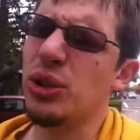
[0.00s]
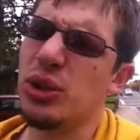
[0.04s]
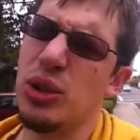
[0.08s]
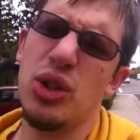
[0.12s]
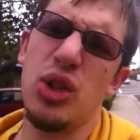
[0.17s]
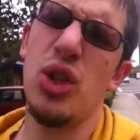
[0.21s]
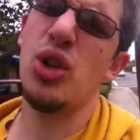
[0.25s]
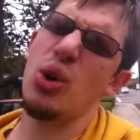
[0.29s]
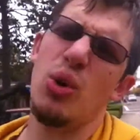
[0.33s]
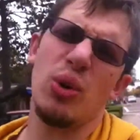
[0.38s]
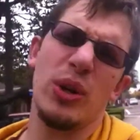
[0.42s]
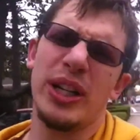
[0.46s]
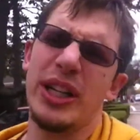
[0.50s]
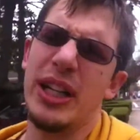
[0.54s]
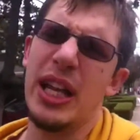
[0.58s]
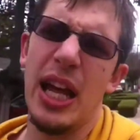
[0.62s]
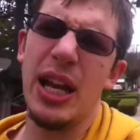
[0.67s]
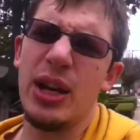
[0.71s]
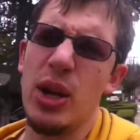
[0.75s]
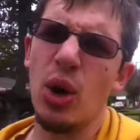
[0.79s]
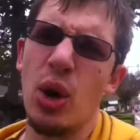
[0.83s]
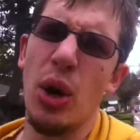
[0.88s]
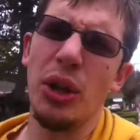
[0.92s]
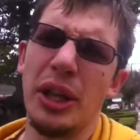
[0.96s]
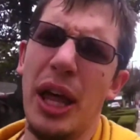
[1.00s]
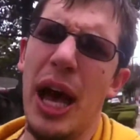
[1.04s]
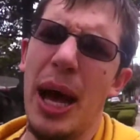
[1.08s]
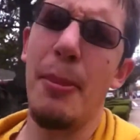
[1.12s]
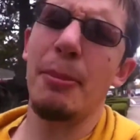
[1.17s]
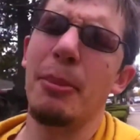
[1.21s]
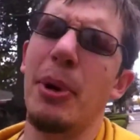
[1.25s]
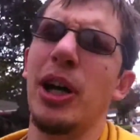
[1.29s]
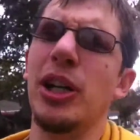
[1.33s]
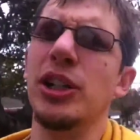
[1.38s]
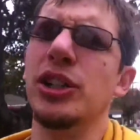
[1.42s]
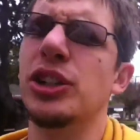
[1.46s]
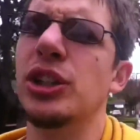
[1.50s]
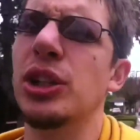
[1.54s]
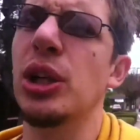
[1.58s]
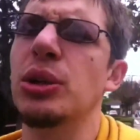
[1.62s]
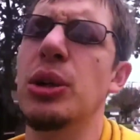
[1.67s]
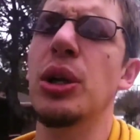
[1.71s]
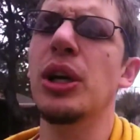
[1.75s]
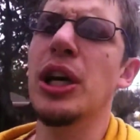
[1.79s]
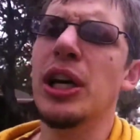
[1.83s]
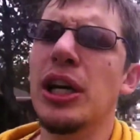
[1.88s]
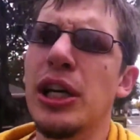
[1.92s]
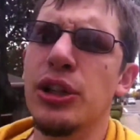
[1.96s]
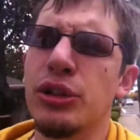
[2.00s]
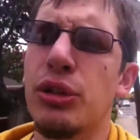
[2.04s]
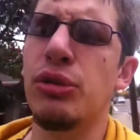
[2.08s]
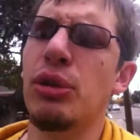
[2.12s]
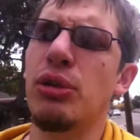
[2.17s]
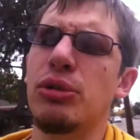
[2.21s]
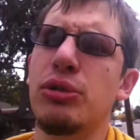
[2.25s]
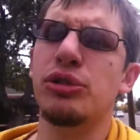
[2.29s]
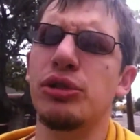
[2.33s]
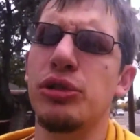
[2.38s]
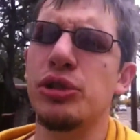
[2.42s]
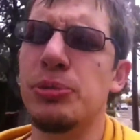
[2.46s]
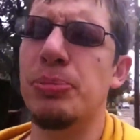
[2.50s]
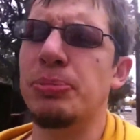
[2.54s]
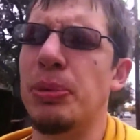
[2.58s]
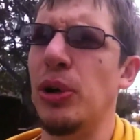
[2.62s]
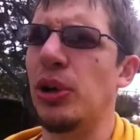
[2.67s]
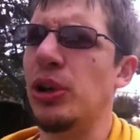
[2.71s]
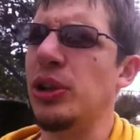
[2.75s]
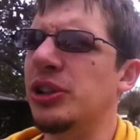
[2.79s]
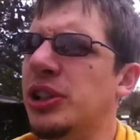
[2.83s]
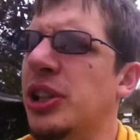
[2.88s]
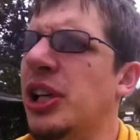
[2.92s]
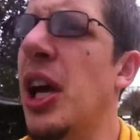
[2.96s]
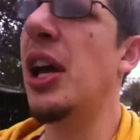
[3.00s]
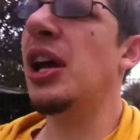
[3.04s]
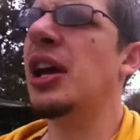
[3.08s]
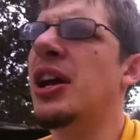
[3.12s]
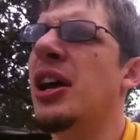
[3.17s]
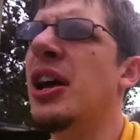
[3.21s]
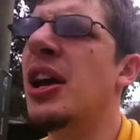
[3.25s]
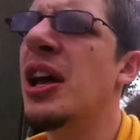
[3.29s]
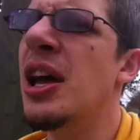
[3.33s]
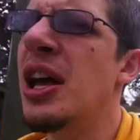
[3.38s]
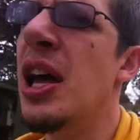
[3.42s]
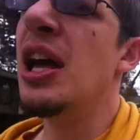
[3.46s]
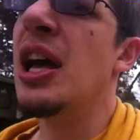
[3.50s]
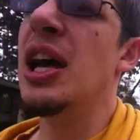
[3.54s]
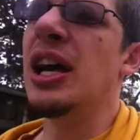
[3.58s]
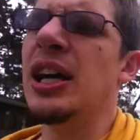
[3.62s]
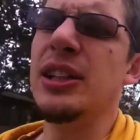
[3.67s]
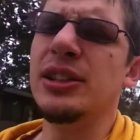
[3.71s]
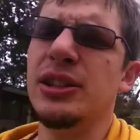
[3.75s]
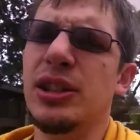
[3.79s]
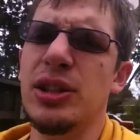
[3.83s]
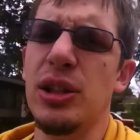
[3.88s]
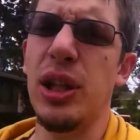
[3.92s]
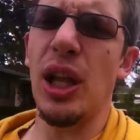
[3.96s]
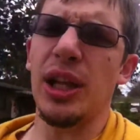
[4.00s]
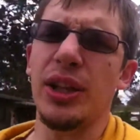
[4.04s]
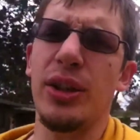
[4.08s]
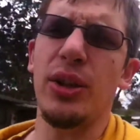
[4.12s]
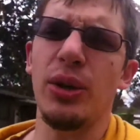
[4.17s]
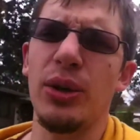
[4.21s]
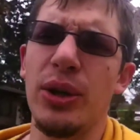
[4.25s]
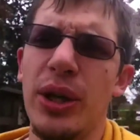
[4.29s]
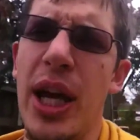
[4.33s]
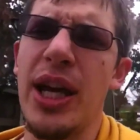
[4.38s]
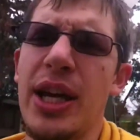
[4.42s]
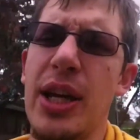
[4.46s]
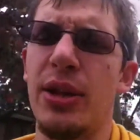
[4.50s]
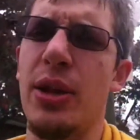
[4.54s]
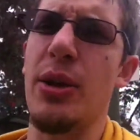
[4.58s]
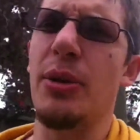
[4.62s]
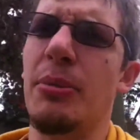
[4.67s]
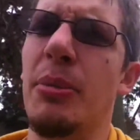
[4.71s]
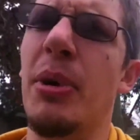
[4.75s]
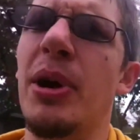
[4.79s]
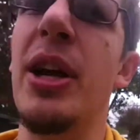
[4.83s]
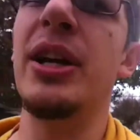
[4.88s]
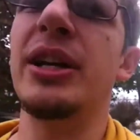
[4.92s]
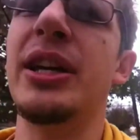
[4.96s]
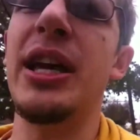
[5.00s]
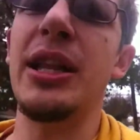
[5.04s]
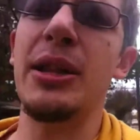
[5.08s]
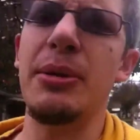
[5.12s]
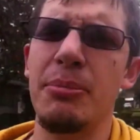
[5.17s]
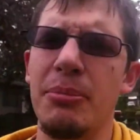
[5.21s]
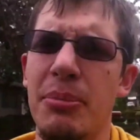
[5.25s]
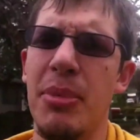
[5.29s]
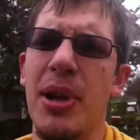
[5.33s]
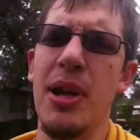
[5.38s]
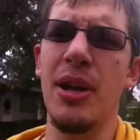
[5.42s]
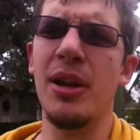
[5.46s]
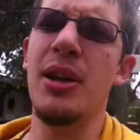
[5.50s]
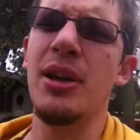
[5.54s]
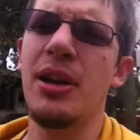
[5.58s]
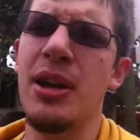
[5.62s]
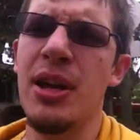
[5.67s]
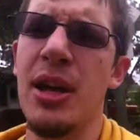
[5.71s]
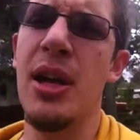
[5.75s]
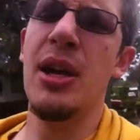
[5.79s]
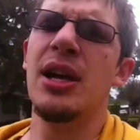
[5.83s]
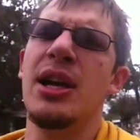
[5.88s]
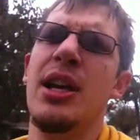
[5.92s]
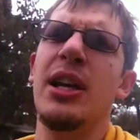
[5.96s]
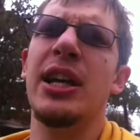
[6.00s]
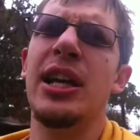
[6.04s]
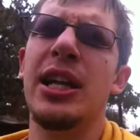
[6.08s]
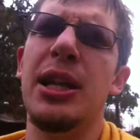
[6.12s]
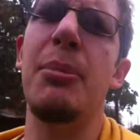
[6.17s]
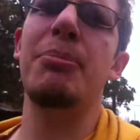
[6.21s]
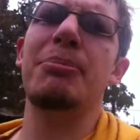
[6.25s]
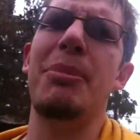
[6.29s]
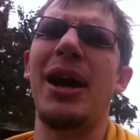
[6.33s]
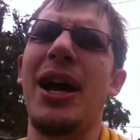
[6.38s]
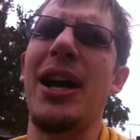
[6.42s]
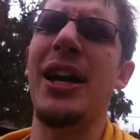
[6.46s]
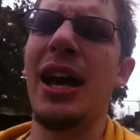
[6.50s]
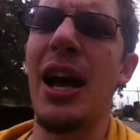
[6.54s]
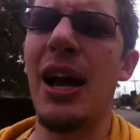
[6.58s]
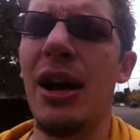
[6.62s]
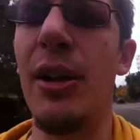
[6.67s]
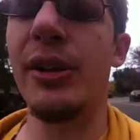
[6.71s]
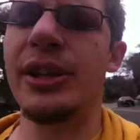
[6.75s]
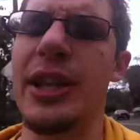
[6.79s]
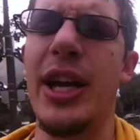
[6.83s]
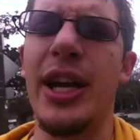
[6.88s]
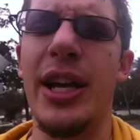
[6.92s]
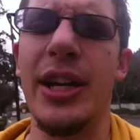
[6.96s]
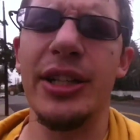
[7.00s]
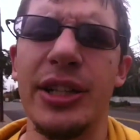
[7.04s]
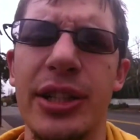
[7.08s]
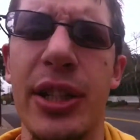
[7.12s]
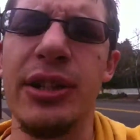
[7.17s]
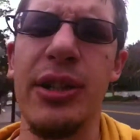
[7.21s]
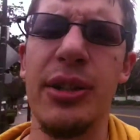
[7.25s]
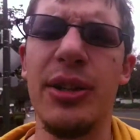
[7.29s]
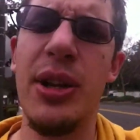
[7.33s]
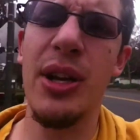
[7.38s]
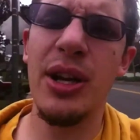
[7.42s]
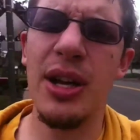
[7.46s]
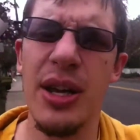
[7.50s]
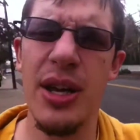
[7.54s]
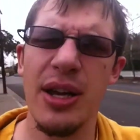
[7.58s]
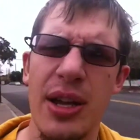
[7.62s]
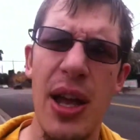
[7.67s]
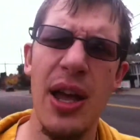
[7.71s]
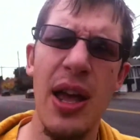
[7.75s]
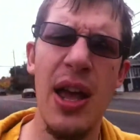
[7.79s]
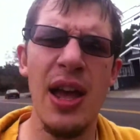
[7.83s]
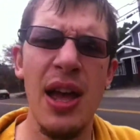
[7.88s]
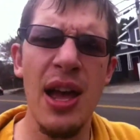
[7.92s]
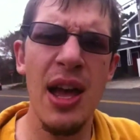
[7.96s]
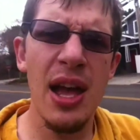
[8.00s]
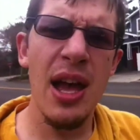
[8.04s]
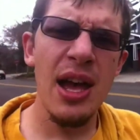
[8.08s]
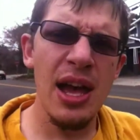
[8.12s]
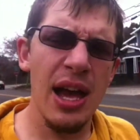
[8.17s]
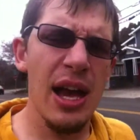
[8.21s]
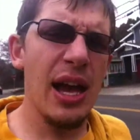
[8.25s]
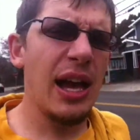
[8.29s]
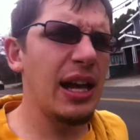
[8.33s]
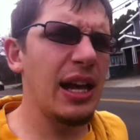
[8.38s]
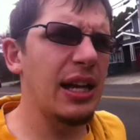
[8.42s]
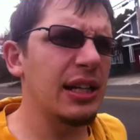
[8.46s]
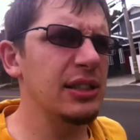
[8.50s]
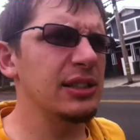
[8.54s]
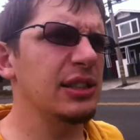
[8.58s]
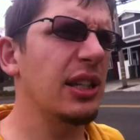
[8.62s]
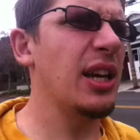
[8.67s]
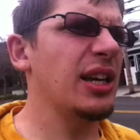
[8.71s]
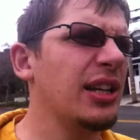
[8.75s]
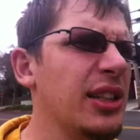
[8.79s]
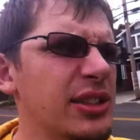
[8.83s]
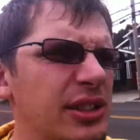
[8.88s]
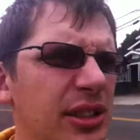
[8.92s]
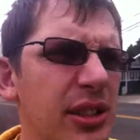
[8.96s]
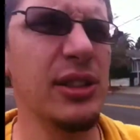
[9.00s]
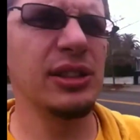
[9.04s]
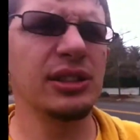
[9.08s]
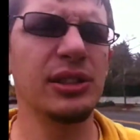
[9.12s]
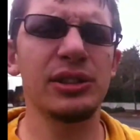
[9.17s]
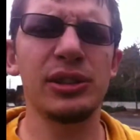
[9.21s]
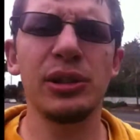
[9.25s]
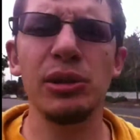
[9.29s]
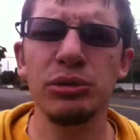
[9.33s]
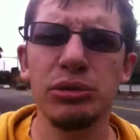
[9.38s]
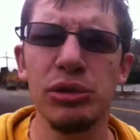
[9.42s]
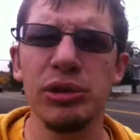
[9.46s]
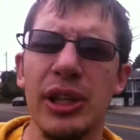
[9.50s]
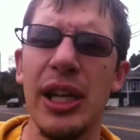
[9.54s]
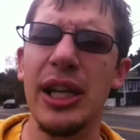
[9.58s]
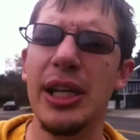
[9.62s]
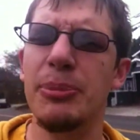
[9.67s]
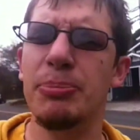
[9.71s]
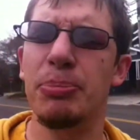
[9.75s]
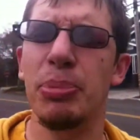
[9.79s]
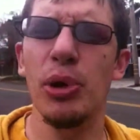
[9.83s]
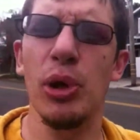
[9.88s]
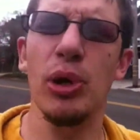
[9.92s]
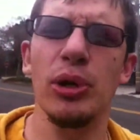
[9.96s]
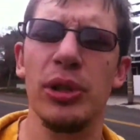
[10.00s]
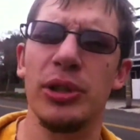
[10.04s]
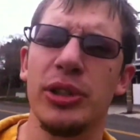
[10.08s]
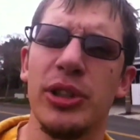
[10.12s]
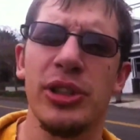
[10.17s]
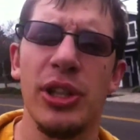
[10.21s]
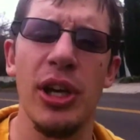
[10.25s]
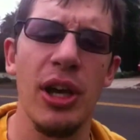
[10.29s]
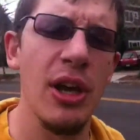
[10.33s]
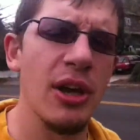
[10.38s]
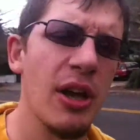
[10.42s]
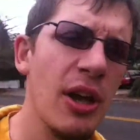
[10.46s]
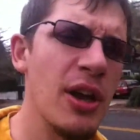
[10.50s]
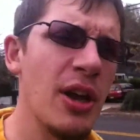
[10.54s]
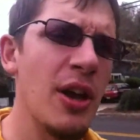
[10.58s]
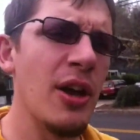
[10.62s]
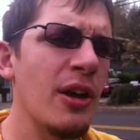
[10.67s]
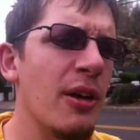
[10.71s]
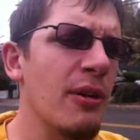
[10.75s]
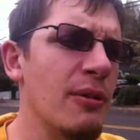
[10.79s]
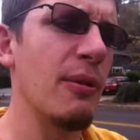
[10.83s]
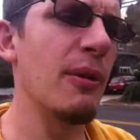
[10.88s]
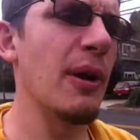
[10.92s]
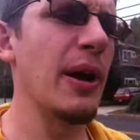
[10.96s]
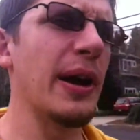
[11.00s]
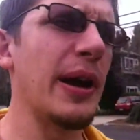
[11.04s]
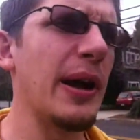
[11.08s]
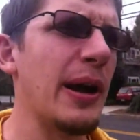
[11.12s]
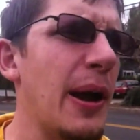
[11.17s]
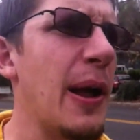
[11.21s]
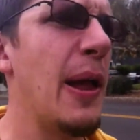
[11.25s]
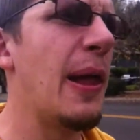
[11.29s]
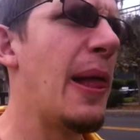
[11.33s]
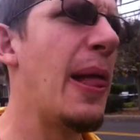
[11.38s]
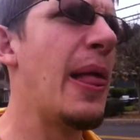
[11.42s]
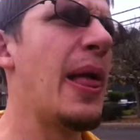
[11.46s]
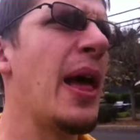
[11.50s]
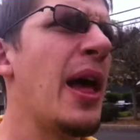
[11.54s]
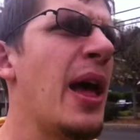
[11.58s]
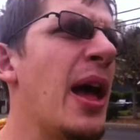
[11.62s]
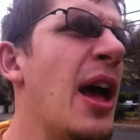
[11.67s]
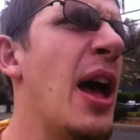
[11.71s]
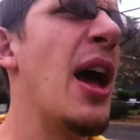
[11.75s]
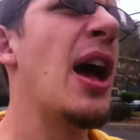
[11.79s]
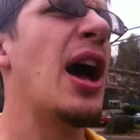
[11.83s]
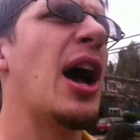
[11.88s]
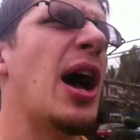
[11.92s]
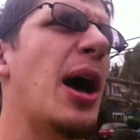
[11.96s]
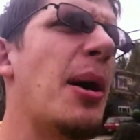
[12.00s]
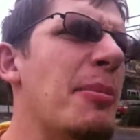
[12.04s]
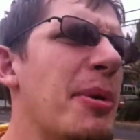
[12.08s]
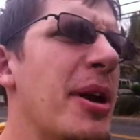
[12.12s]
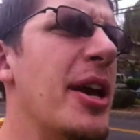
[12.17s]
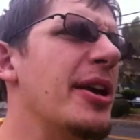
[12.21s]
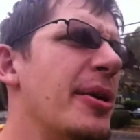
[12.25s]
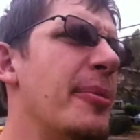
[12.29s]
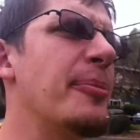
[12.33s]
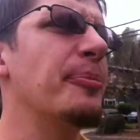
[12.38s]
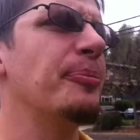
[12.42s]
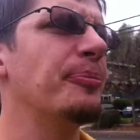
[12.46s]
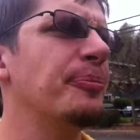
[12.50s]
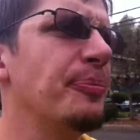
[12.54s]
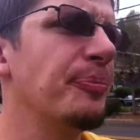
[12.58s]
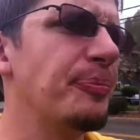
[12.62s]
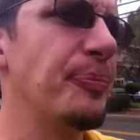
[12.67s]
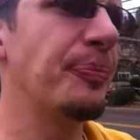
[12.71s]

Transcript: Surely they're not that much, you know, children's books, and just like donate them, get them back out there, you know. And children need books, right? I mean,